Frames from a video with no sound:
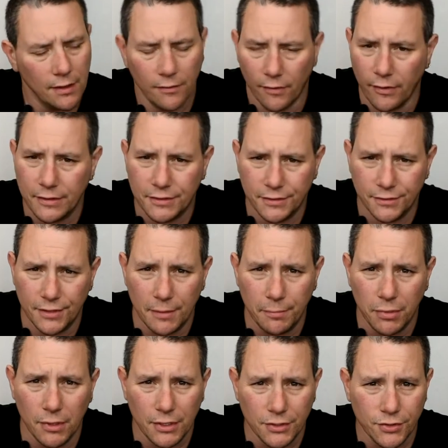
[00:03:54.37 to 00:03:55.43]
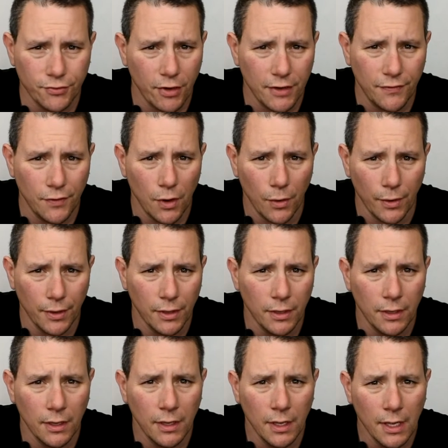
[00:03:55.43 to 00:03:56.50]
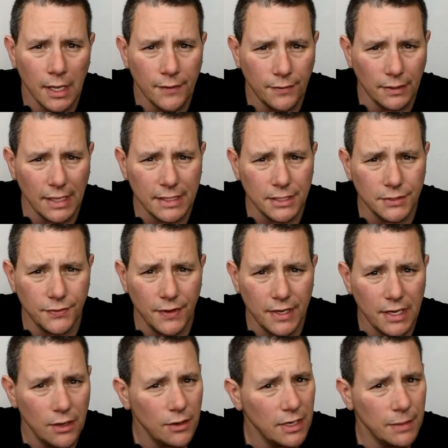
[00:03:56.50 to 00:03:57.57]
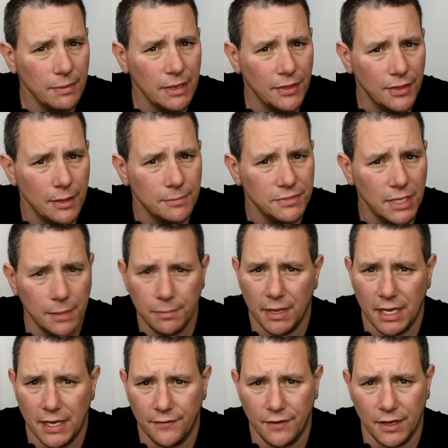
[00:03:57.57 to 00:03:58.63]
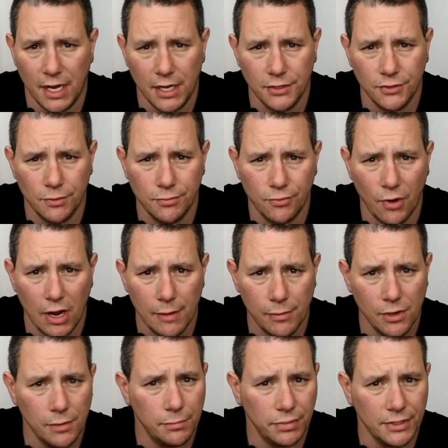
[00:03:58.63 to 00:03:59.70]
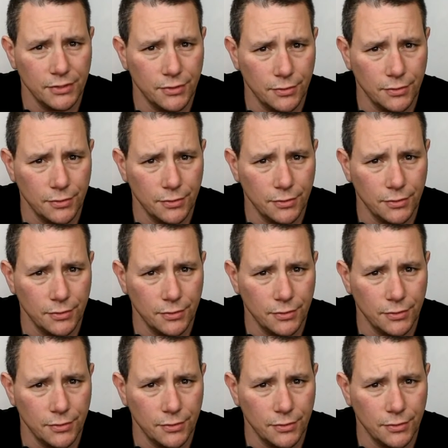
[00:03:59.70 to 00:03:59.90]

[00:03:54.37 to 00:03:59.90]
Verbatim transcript: Very simple and straightforward. If you like this video, give me a thumbs up, and if you're not a subscriber, please